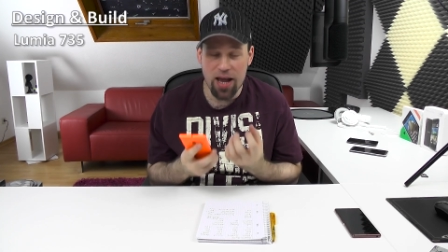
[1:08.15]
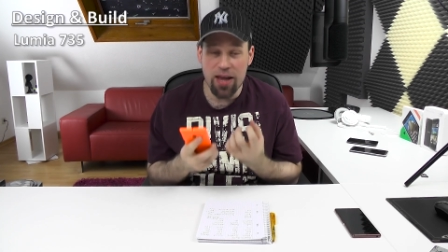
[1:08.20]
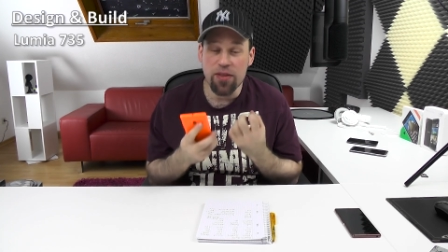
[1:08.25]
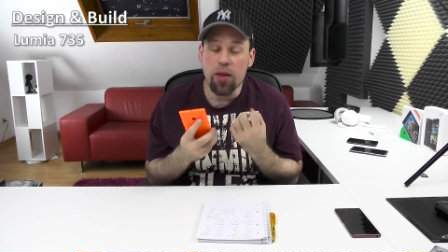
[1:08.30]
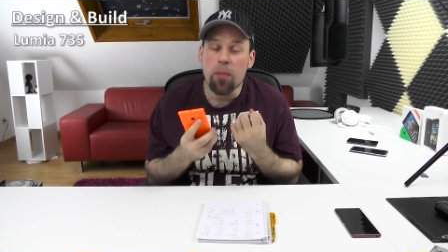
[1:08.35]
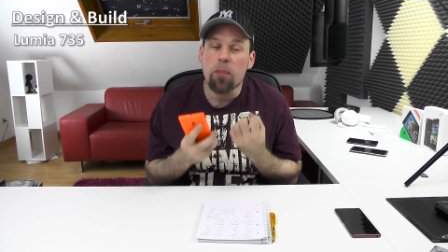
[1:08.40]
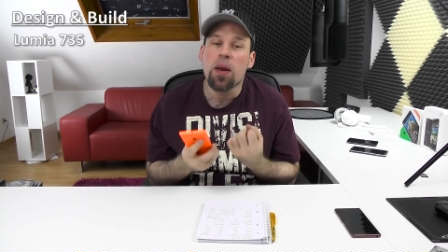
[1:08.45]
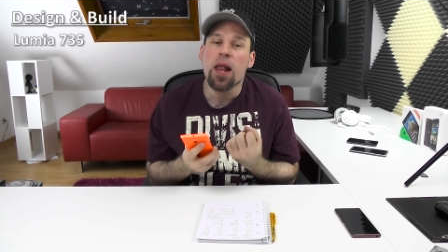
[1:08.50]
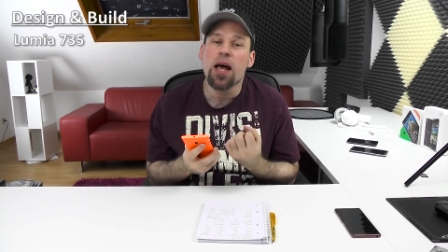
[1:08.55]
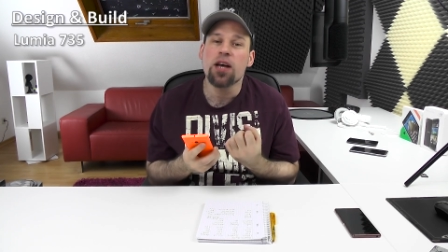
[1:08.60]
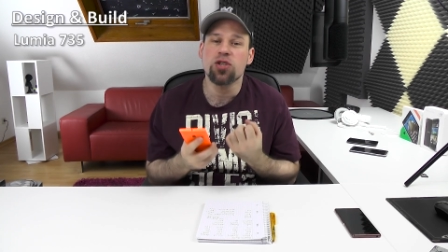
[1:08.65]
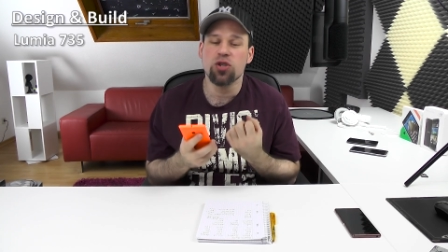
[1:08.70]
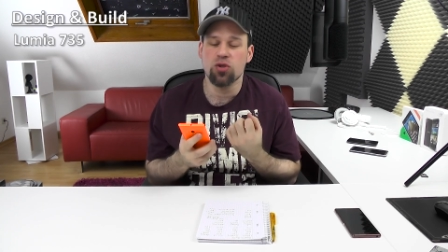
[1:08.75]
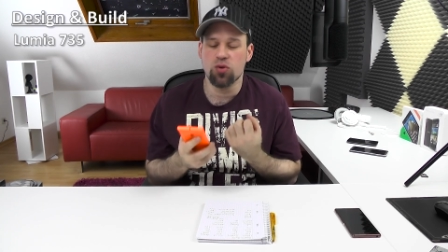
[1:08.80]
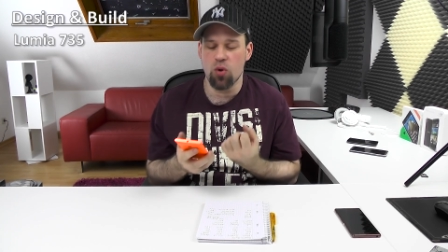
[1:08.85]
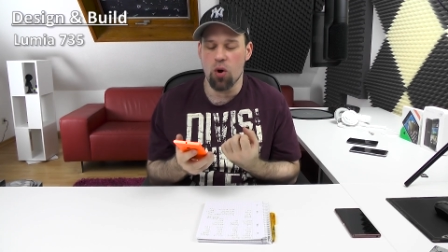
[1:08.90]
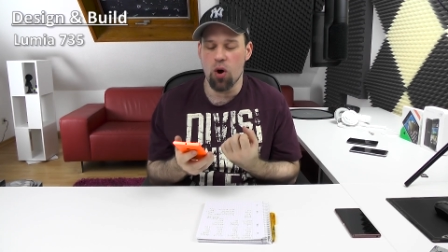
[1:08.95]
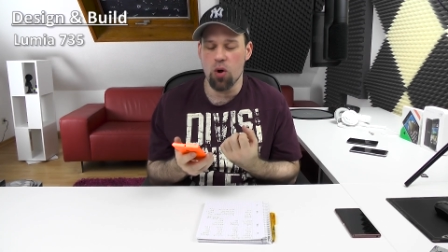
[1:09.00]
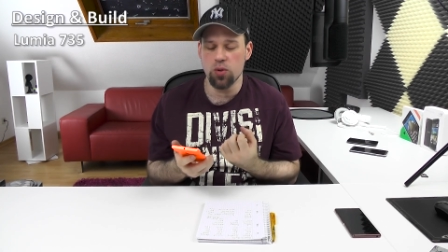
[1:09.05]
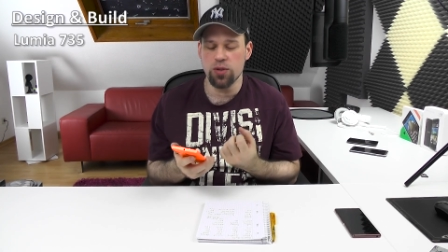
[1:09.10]
and a pleasure
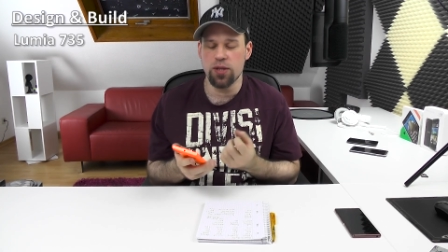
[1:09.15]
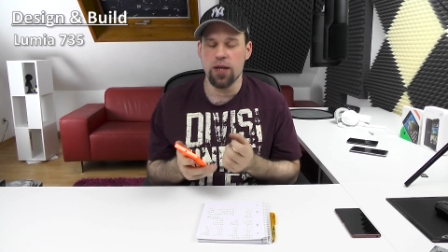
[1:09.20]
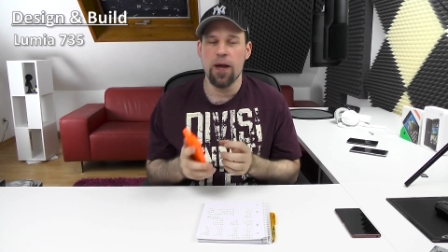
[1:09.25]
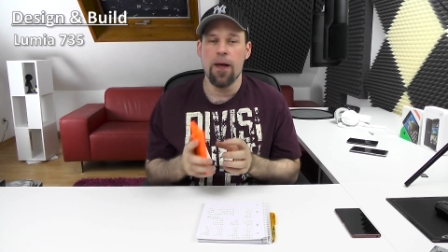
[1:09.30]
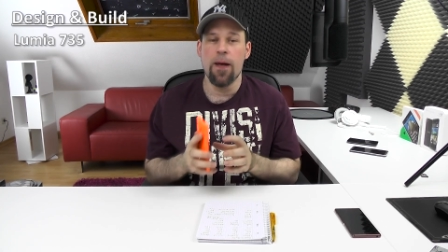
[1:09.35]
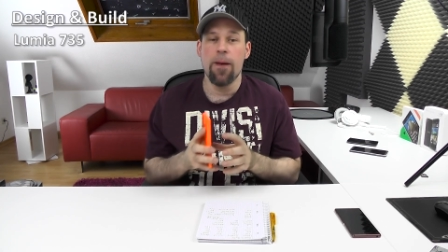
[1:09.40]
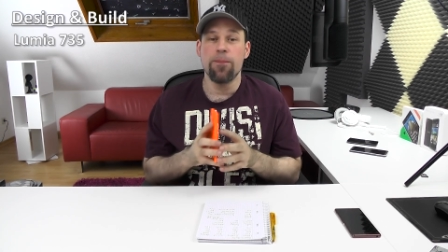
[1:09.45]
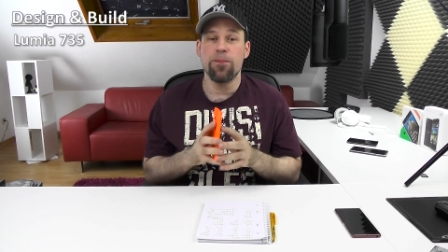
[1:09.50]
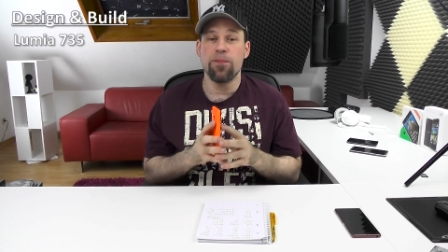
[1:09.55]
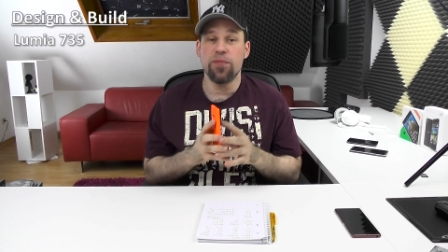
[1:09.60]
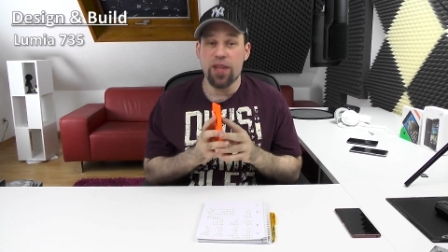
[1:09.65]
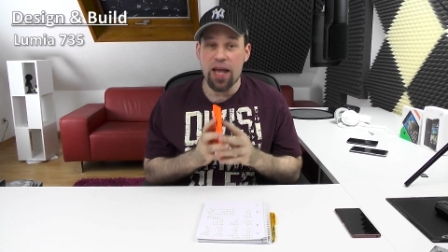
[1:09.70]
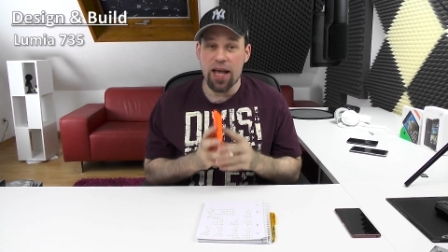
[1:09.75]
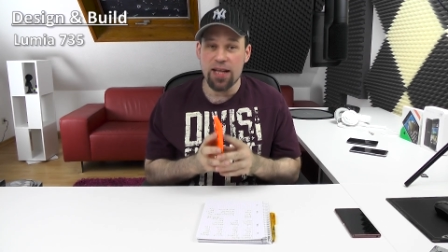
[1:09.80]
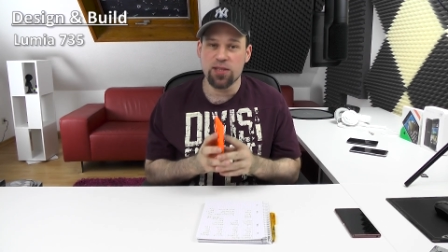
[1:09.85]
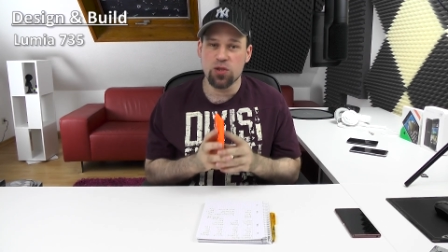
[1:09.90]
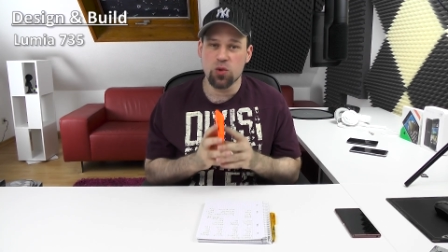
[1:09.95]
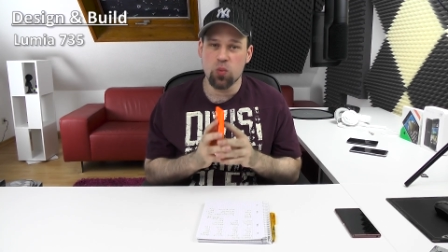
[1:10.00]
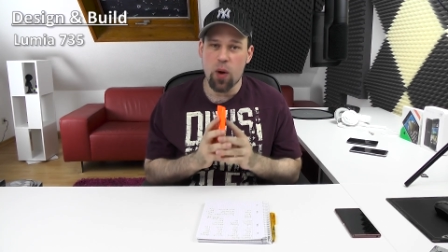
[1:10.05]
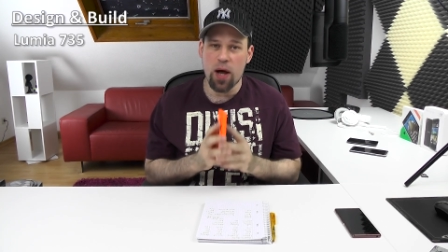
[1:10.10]
to hold.
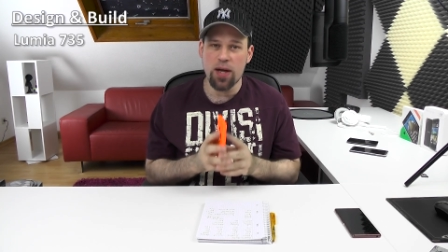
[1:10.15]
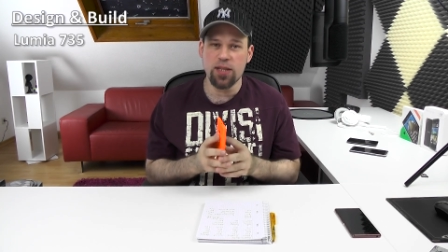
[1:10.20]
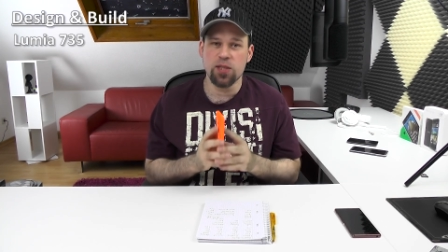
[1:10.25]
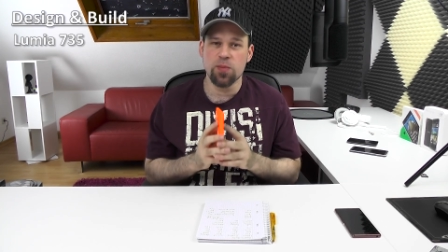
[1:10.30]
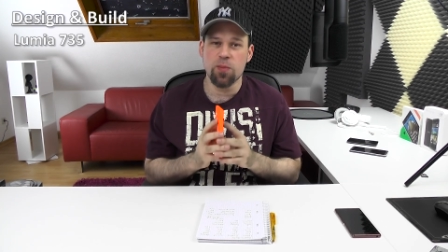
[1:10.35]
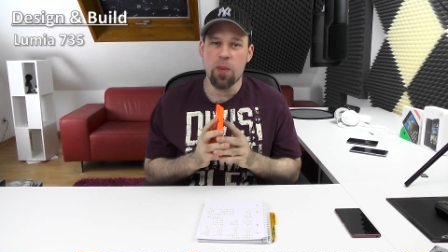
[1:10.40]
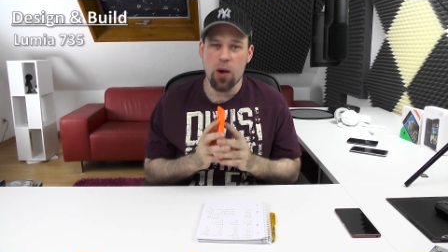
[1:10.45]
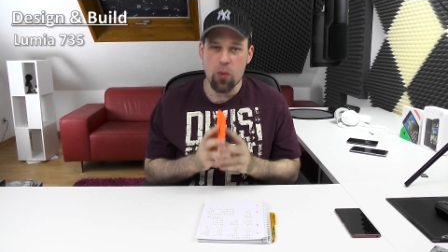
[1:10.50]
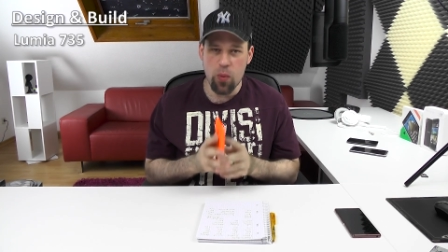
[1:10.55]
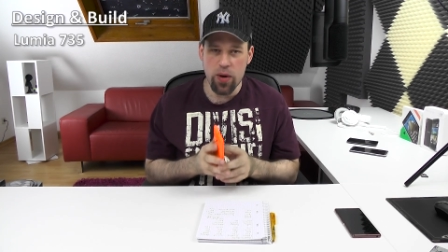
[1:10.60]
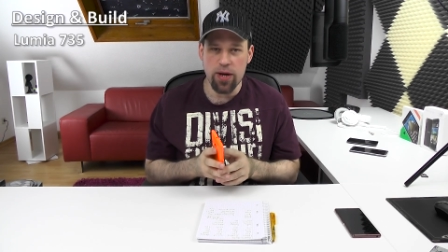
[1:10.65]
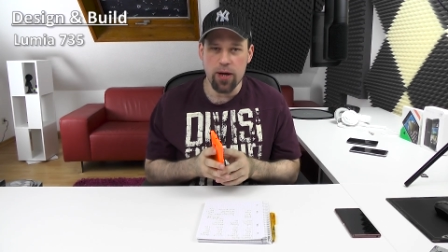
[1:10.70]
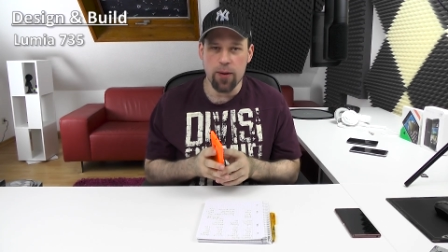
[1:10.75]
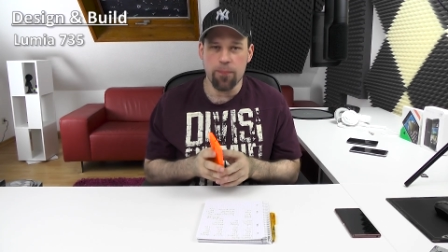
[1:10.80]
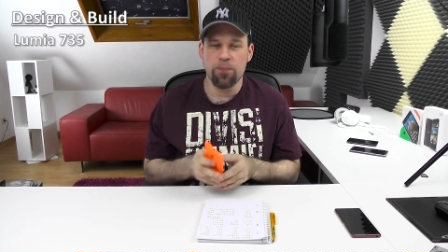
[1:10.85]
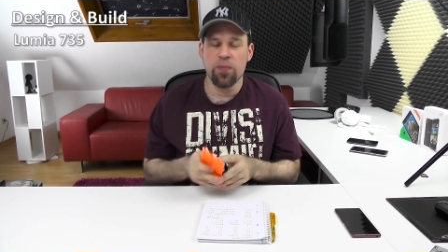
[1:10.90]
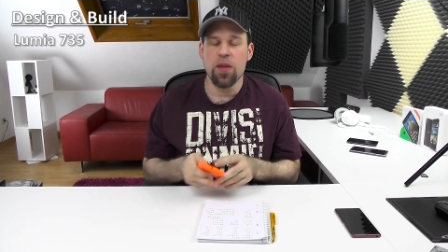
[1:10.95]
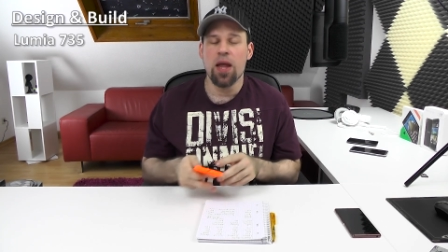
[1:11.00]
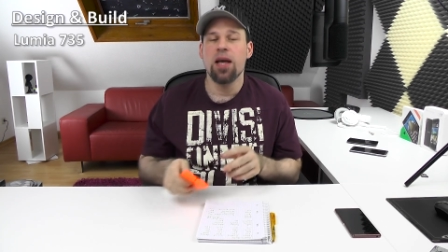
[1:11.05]
That's why it's my winner.